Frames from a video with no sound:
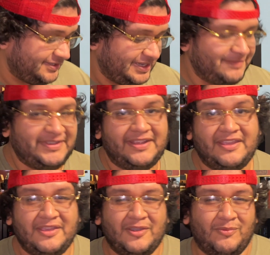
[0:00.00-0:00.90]
I've been
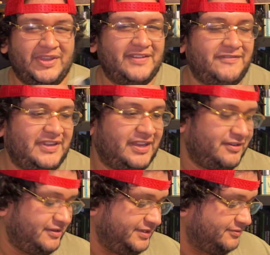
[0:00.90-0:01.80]
waiting for it. I
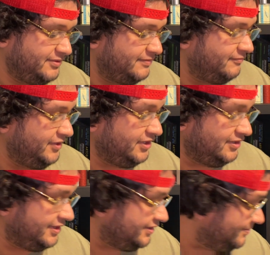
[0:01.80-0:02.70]
heard this one, really
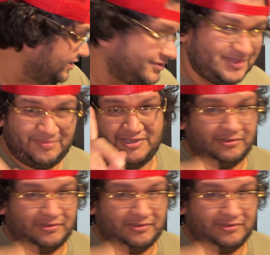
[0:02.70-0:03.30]
good things about this one, but hold